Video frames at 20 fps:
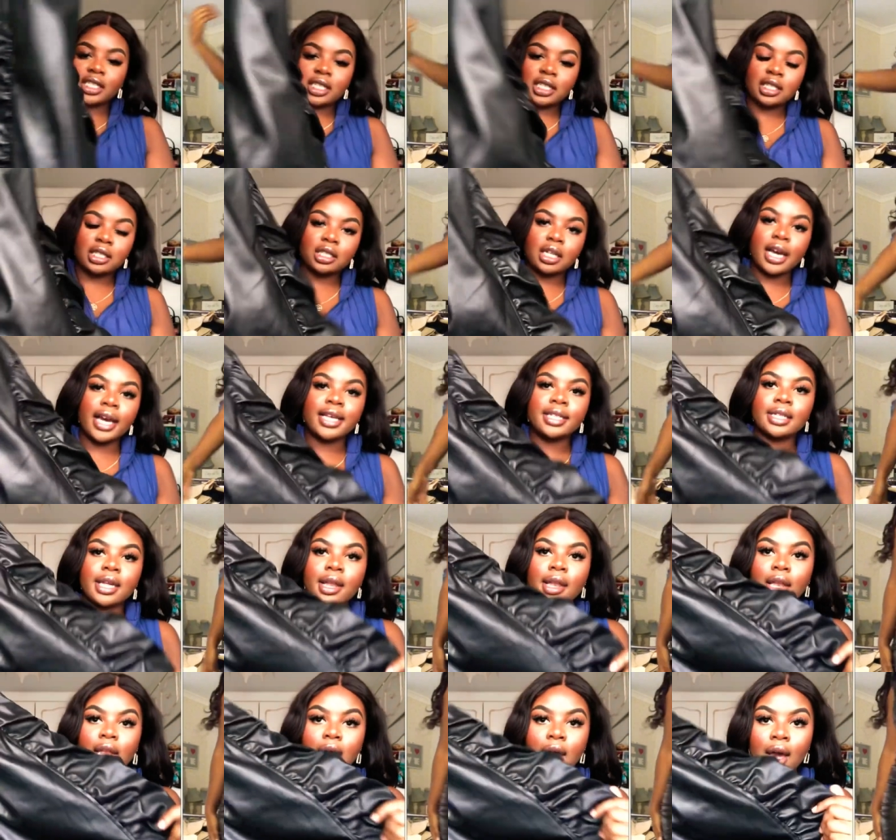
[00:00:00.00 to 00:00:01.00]
a size
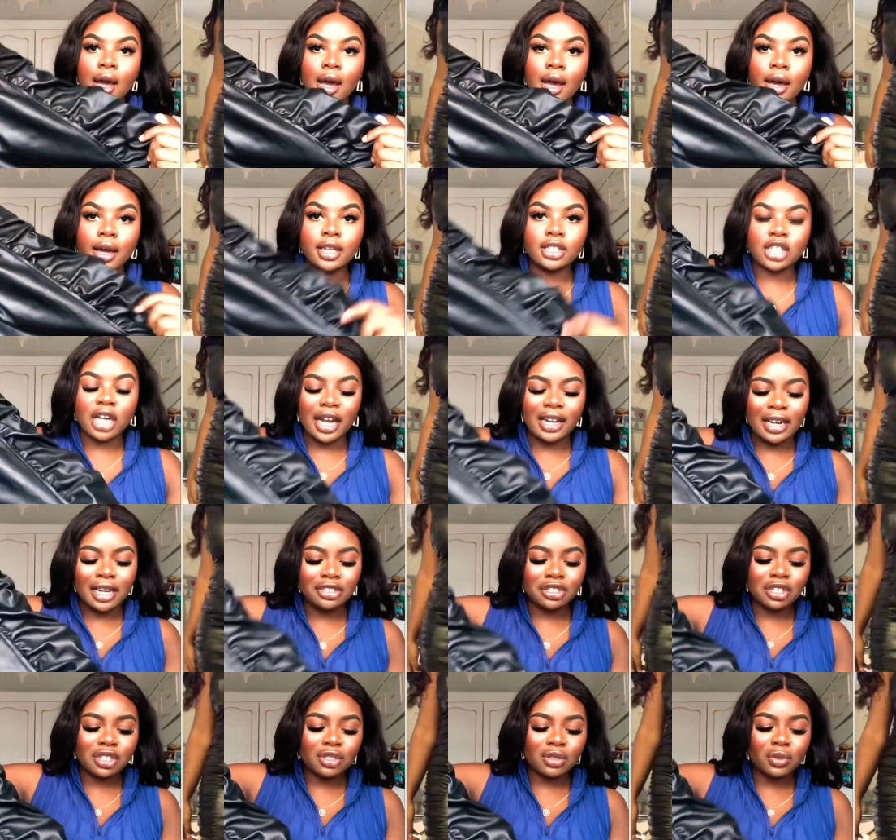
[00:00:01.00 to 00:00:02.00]
large and I
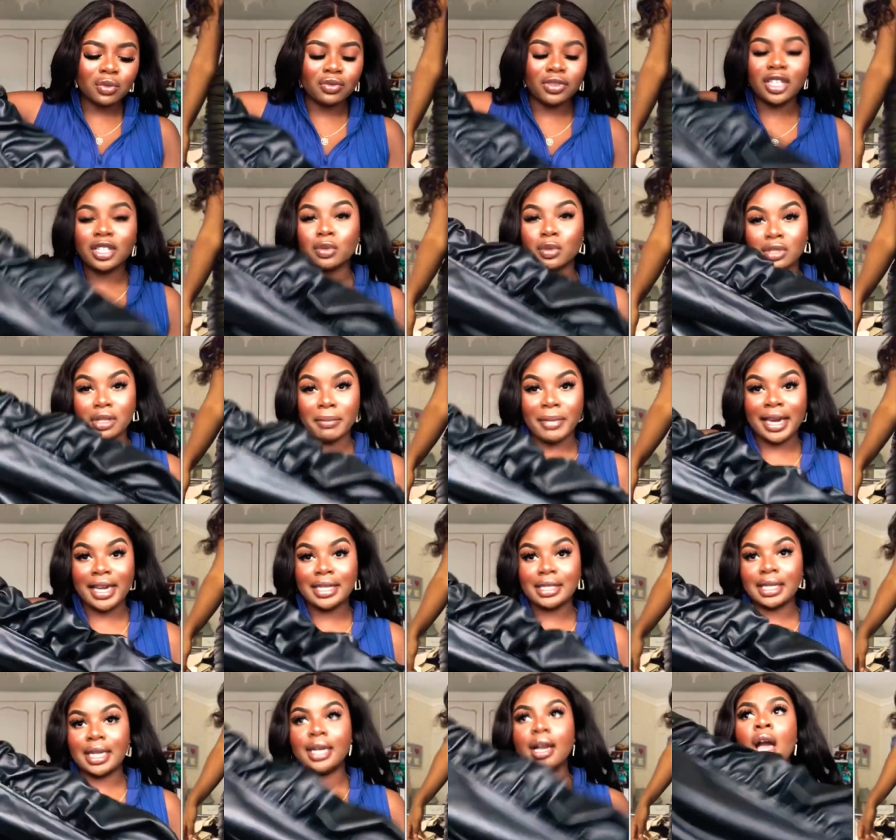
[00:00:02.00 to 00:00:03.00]
just thought this was
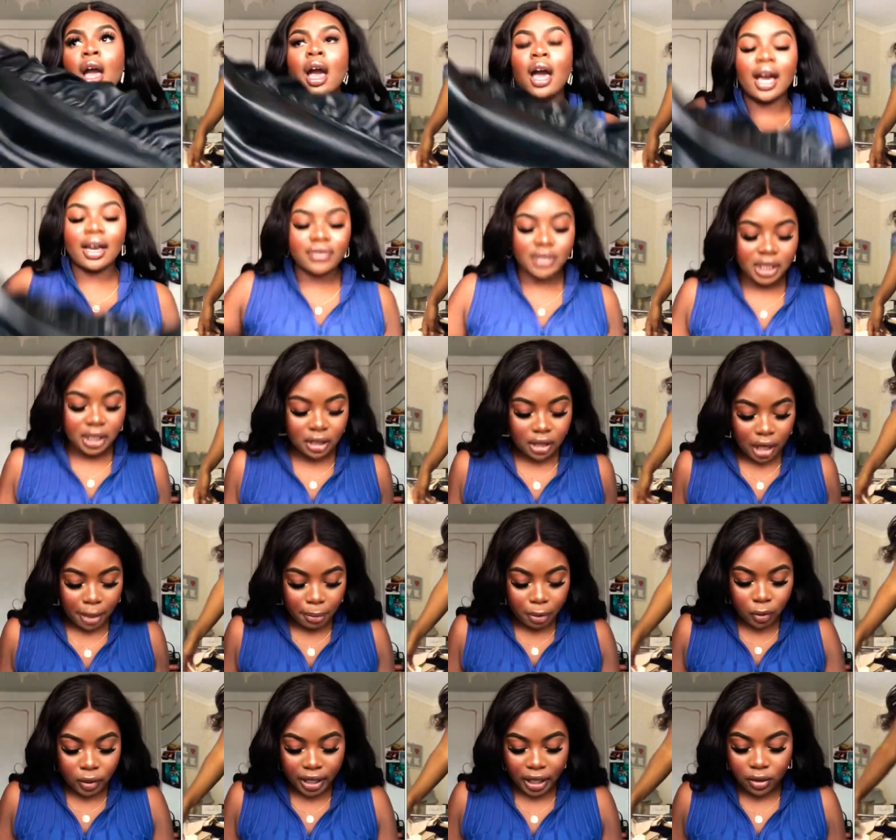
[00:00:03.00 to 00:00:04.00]
amazing I've seen a couple
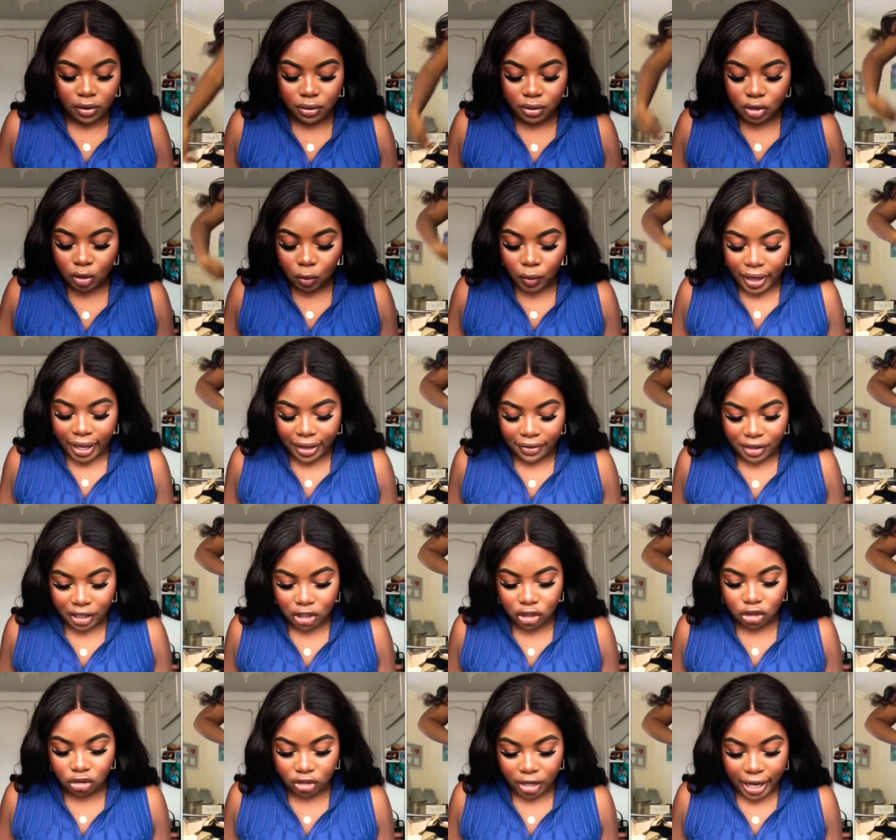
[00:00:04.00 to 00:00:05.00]
girls wear this
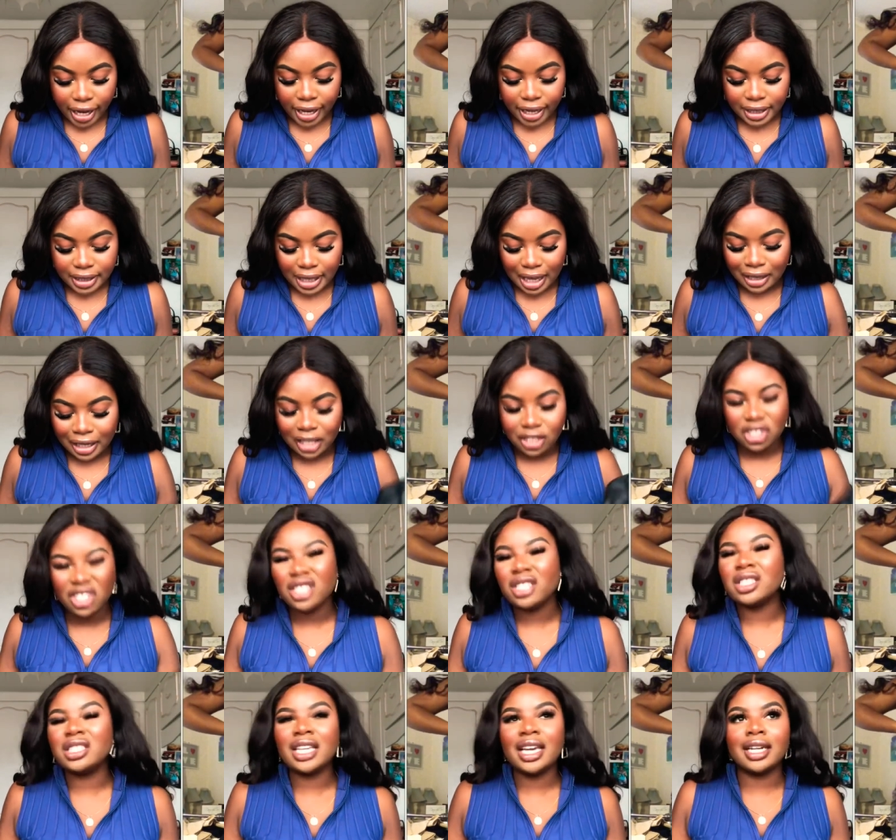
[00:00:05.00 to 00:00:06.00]
dress and I just
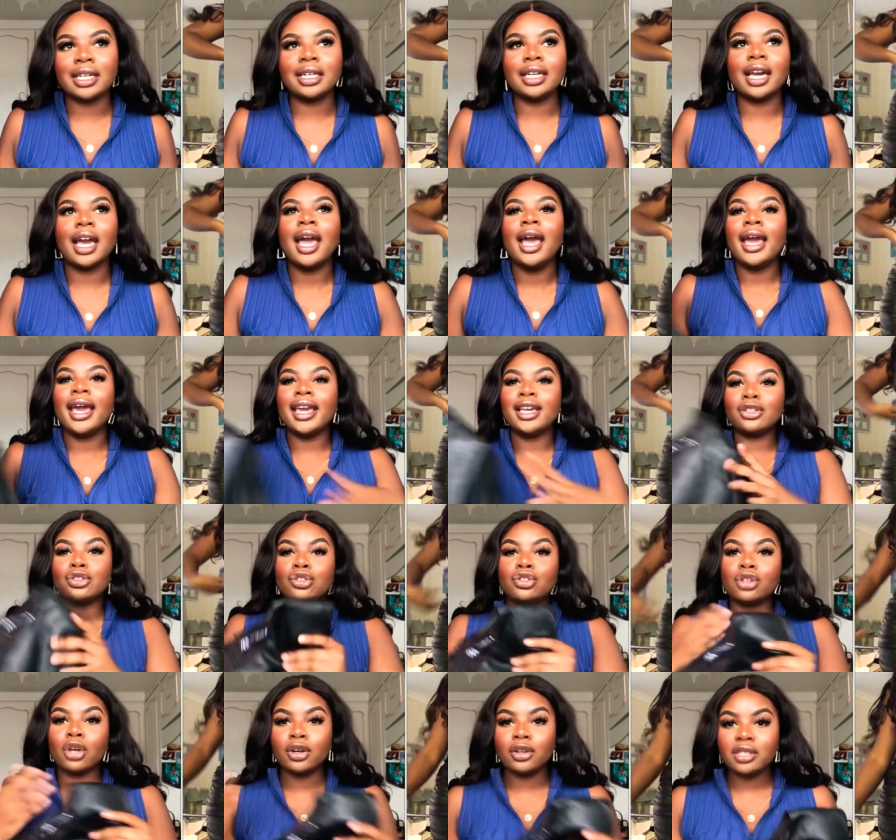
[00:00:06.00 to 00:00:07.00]
think it's
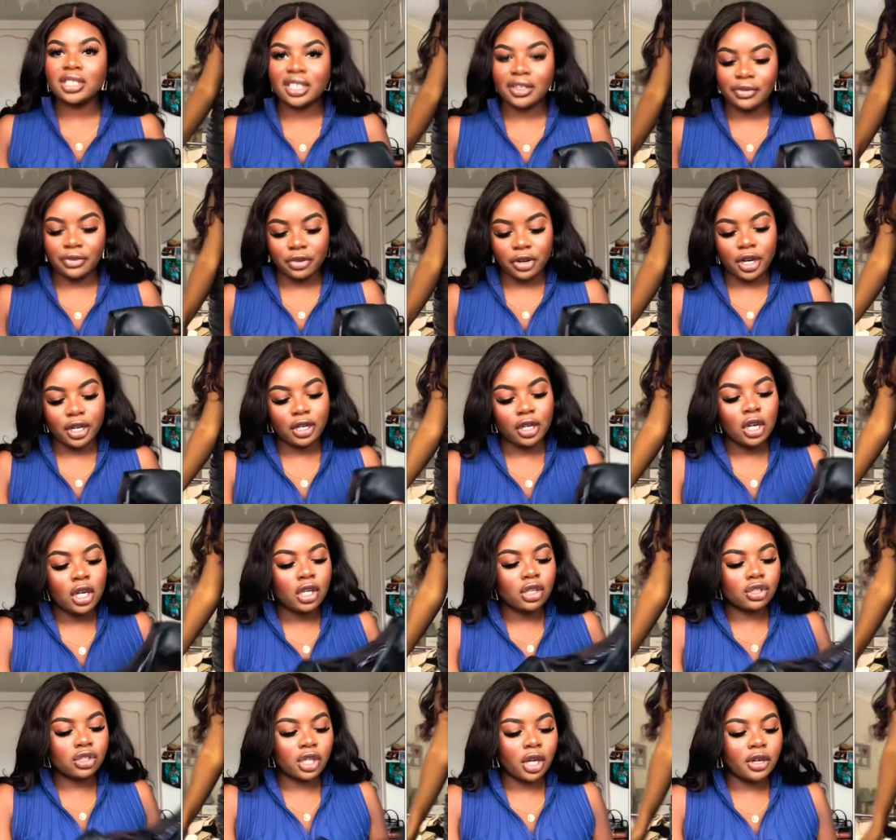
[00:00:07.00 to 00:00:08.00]
so different so